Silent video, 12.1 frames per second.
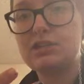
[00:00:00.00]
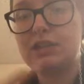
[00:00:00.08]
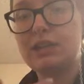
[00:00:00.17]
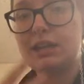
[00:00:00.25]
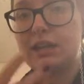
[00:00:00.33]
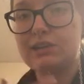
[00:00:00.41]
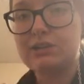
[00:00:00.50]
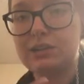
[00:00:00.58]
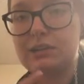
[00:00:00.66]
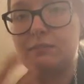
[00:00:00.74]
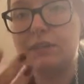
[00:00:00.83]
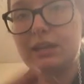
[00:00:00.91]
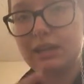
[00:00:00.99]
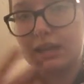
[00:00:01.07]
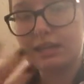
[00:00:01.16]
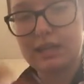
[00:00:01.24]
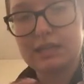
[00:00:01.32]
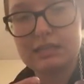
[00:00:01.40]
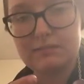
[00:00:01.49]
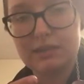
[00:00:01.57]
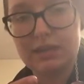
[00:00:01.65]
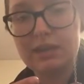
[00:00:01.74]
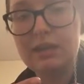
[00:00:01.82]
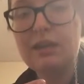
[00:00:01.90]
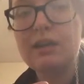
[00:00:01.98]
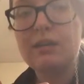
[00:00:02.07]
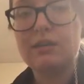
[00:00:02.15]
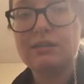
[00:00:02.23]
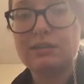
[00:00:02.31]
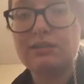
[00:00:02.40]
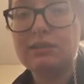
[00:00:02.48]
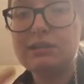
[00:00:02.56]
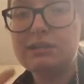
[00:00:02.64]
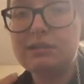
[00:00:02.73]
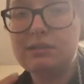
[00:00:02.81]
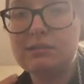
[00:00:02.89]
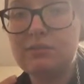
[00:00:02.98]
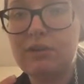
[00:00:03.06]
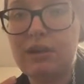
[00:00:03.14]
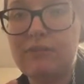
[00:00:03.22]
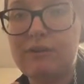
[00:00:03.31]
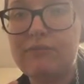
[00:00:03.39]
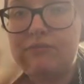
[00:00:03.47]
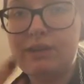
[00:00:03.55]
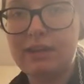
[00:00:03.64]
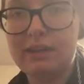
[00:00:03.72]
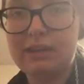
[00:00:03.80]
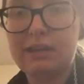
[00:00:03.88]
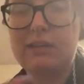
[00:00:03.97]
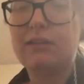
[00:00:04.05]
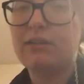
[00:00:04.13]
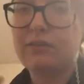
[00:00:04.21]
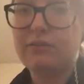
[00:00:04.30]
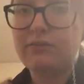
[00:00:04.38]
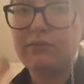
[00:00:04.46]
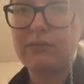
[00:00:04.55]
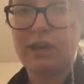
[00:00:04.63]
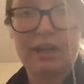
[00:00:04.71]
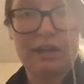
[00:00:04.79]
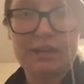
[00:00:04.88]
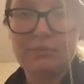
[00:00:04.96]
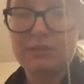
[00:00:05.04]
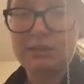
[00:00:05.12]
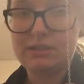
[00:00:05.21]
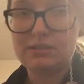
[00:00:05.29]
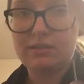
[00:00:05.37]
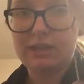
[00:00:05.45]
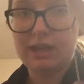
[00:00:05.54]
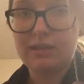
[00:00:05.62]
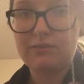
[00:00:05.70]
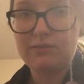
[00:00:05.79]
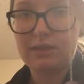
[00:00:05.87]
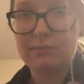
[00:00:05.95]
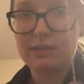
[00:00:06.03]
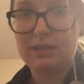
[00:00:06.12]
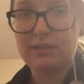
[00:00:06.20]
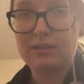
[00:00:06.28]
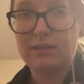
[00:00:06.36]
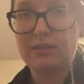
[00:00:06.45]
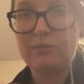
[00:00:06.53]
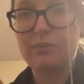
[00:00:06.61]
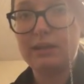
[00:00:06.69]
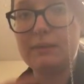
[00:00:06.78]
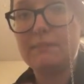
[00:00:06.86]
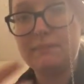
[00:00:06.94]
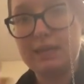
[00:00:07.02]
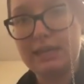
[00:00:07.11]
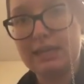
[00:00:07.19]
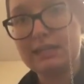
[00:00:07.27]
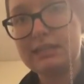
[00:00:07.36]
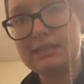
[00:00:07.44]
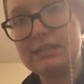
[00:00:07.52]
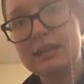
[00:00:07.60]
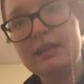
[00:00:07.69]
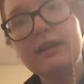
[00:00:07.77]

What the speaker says: she can actually communicate that to me. Whereas a crystal is more of a feeling or a vibe that you get from it on what it means.